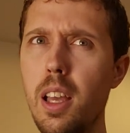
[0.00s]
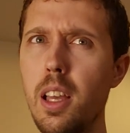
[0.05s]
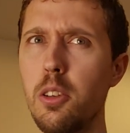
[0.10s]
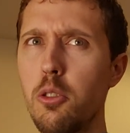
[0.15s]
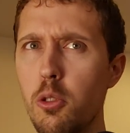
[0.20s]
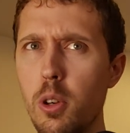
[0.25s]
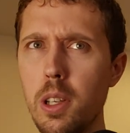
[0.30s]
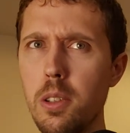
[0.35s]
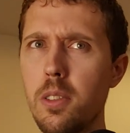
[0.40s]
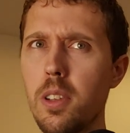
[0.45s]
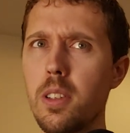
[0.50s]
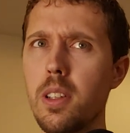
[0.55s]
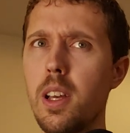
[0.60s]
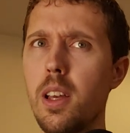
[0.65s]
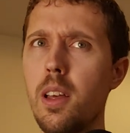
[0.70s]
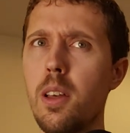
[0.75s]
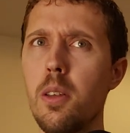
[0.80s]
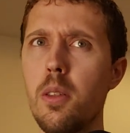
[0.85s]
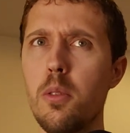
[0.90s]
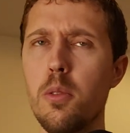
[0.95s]

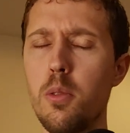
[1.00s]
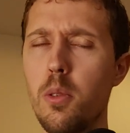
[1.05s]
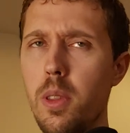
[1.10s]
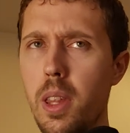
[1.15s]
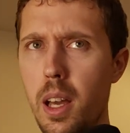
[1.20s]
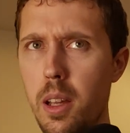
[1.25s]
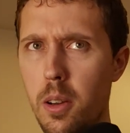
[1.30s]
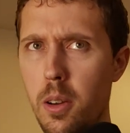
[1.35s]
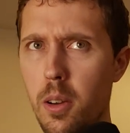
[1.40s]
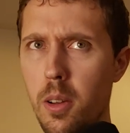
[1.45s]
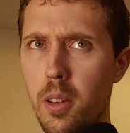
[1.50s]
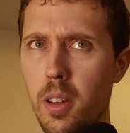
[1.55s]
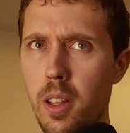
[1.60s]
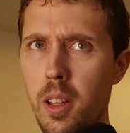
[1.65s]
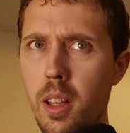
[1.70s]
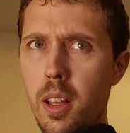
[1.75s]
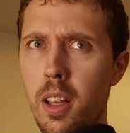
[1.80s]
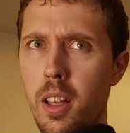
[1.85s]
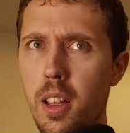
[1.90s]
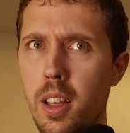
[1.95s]
Interestingly, through that all,
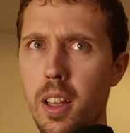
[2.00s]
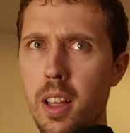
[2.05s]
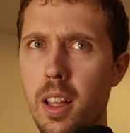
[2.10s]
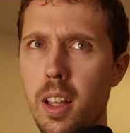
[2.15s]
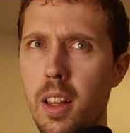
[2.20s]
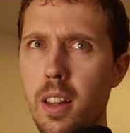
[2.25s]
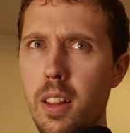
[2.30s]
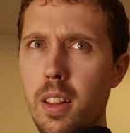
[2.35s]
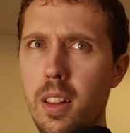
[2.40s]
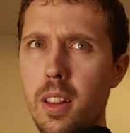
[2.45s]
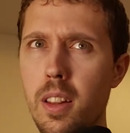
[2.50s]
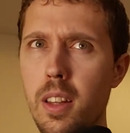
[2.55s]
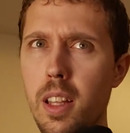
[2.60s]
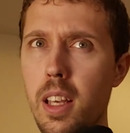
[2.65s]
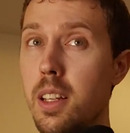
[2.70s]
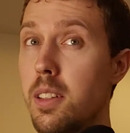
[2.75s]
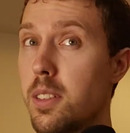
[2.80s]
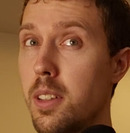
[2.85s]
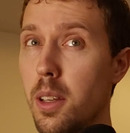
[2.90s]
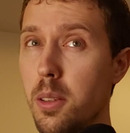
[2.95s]

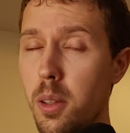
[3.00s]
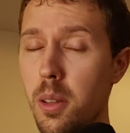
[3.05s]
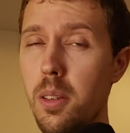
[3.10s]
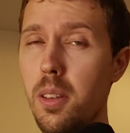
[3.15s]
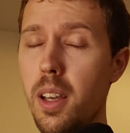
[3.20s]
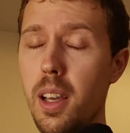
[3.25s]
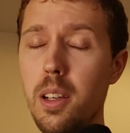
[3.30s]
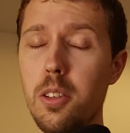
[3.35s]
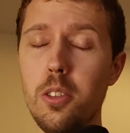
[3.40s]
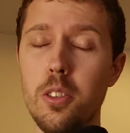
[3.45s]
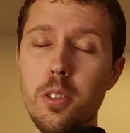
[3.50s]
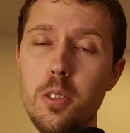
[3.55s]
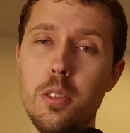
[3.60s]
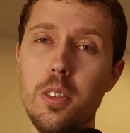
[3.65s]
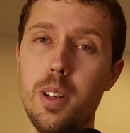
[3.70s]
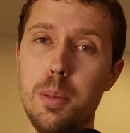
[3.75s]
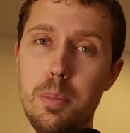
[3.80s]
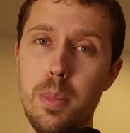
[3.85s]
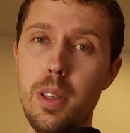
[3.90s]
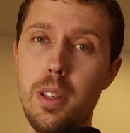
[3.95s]
it doesn't actually
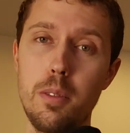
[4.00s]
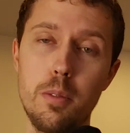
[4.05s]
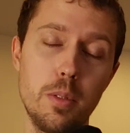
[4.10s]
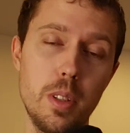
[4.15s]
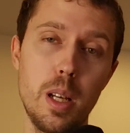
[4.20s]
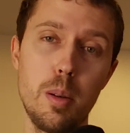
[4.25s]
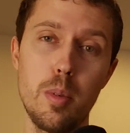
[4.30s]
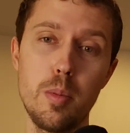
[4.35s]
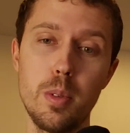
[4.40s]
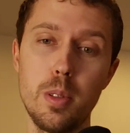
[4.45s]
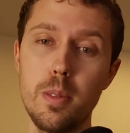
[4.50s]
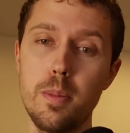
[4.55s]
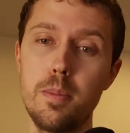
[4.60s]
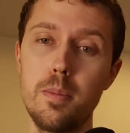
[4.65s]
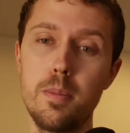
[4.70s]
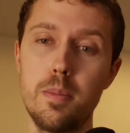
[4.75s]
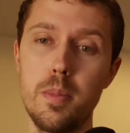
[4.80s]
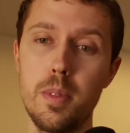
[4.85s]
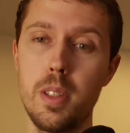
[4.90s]
stop being flammable.